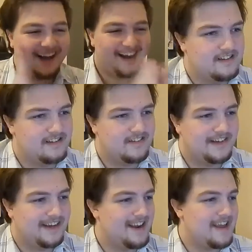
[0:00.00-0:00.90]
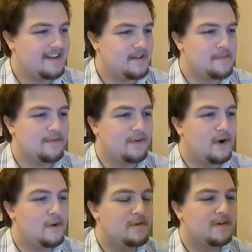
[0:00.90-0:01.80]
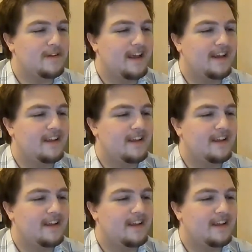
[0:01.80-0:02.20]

I mean, I liked her before, but like...